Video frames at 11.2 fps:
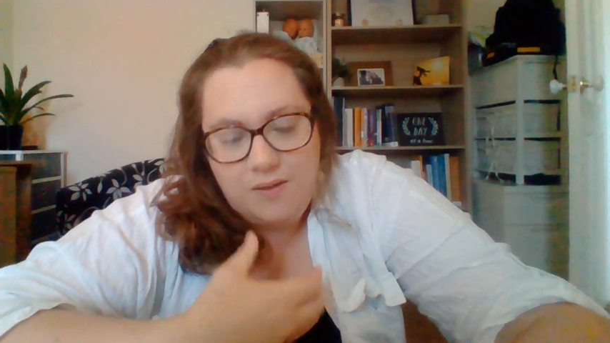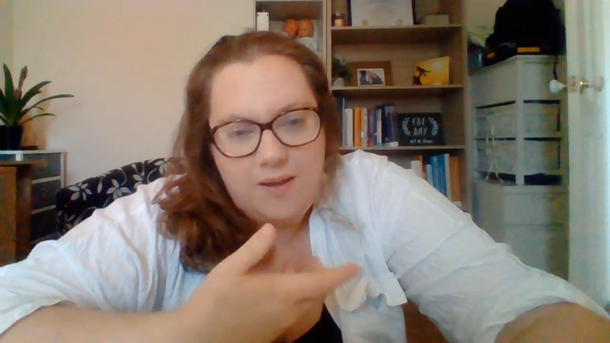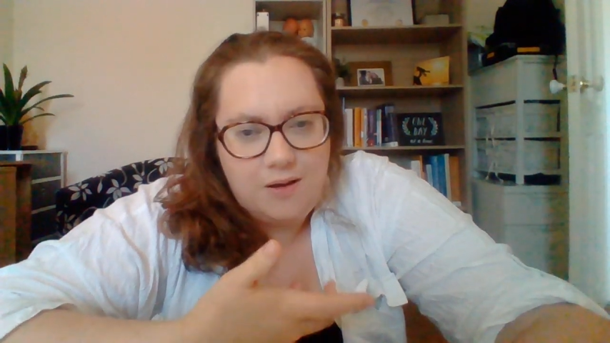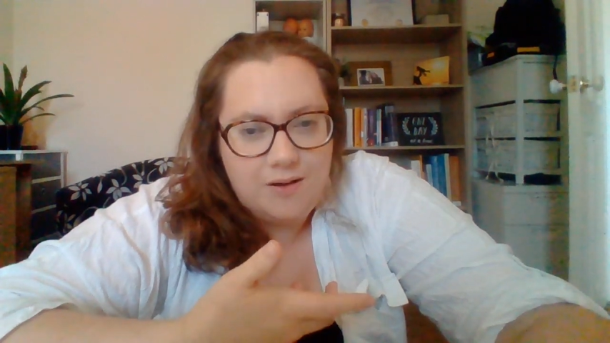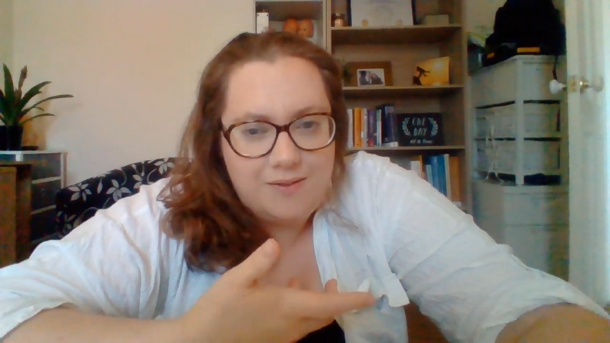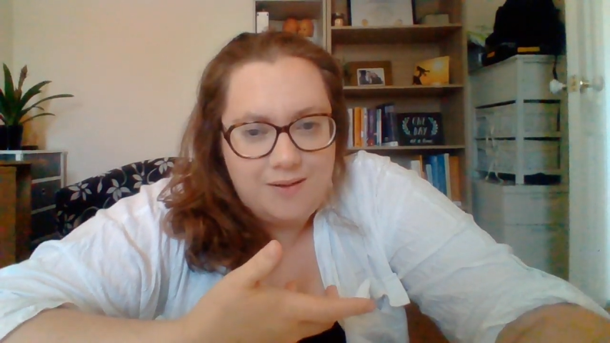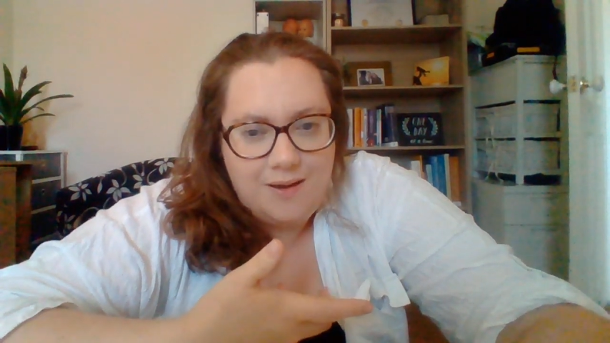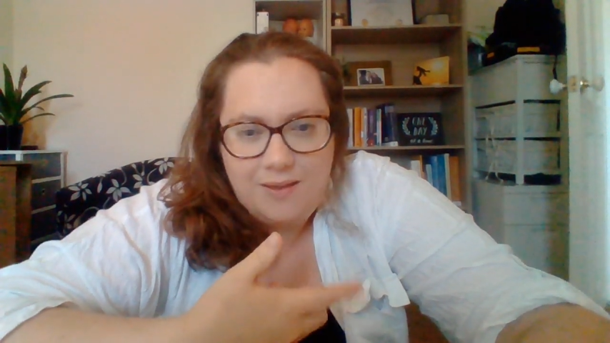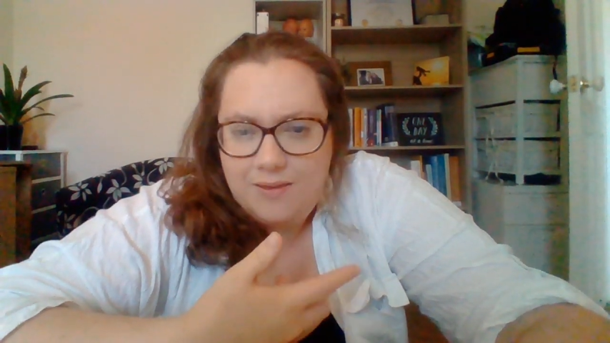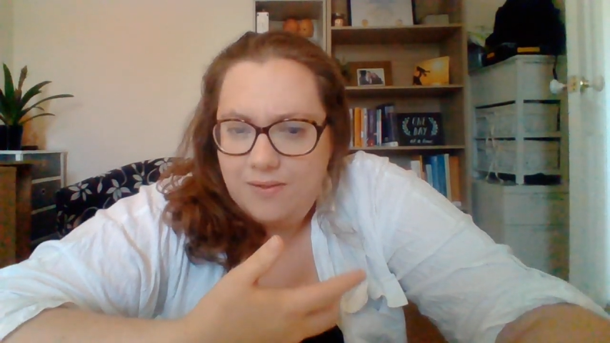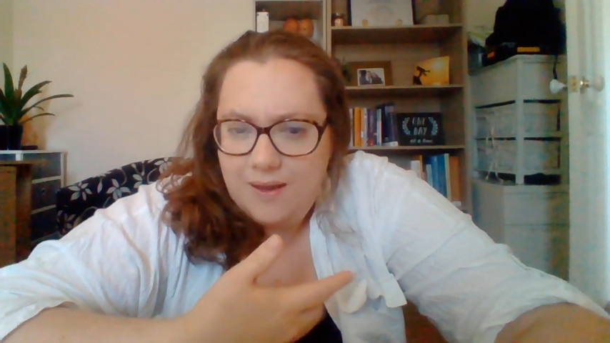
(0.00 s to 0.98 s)
they cut it
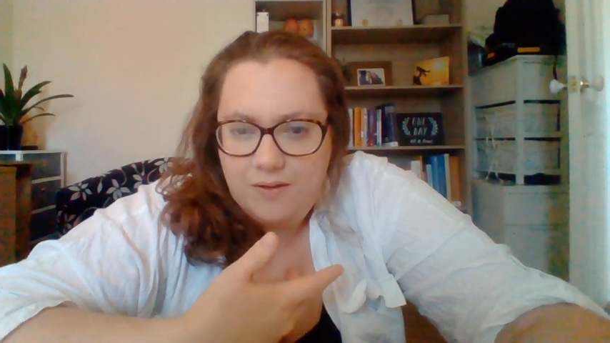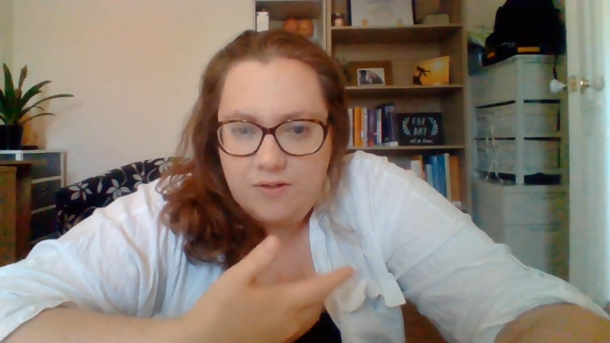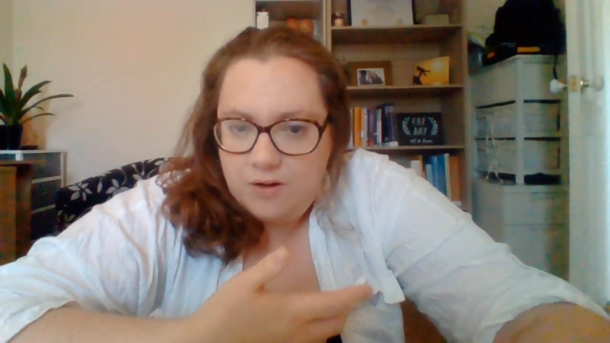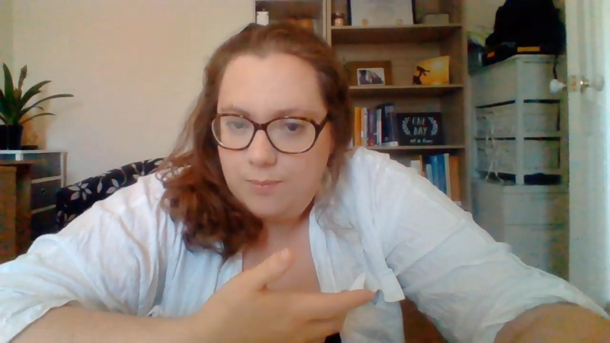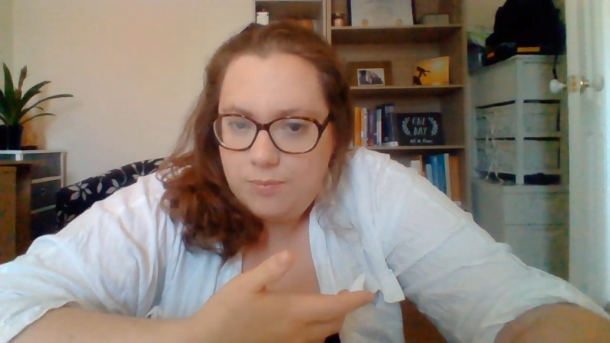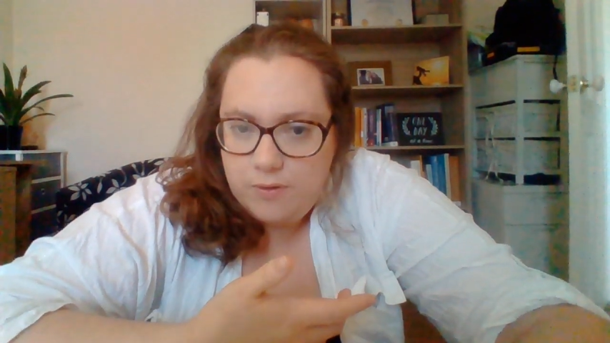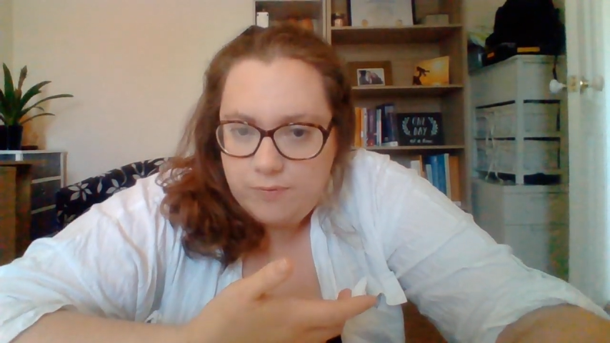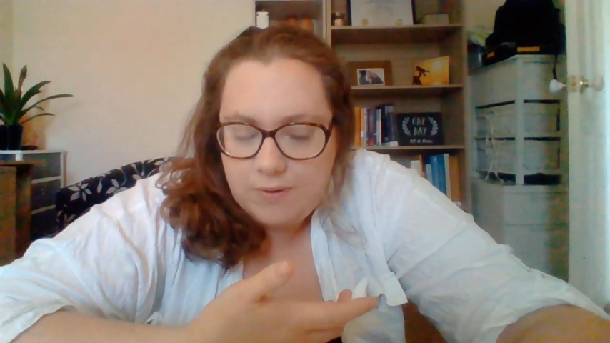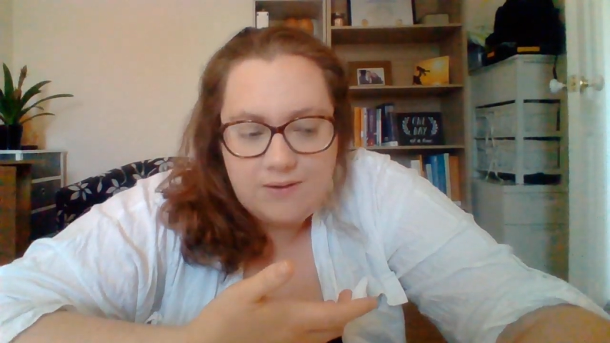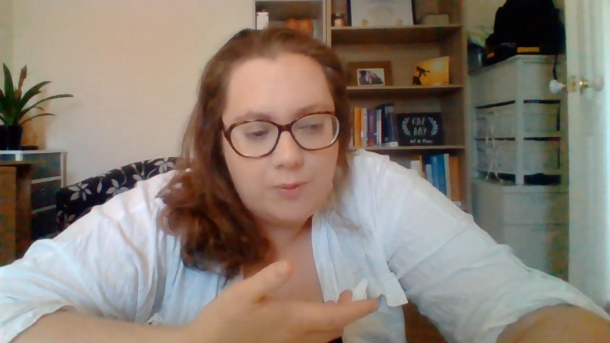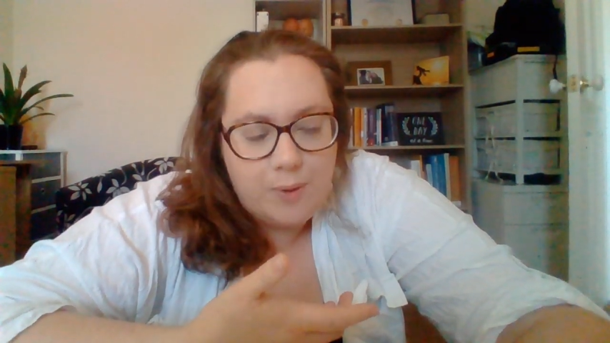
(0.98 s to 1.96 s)
and things don't improve
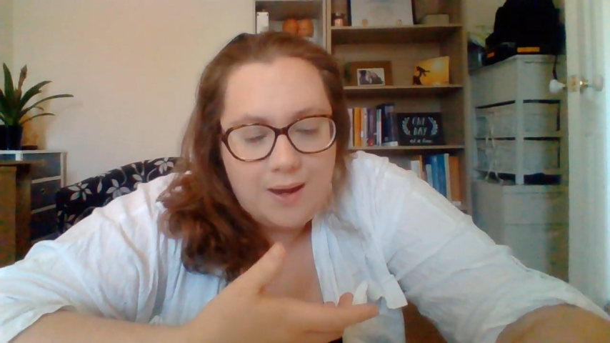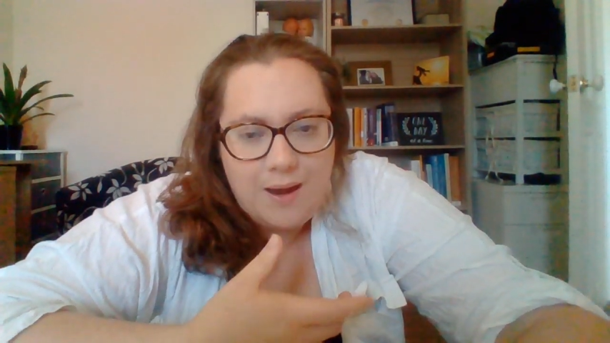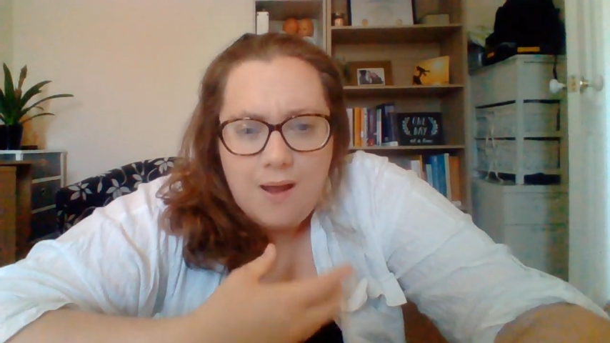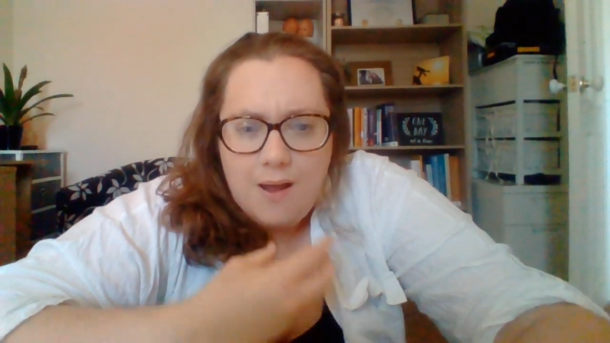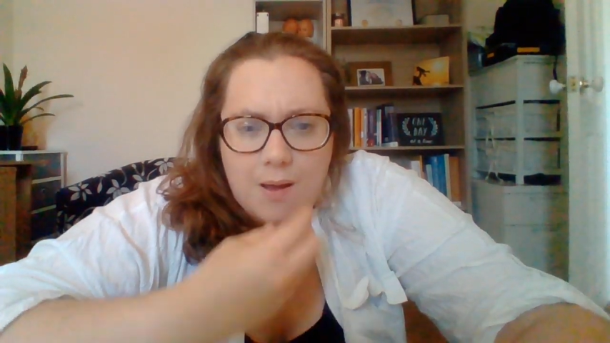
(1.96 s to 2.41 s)
right away.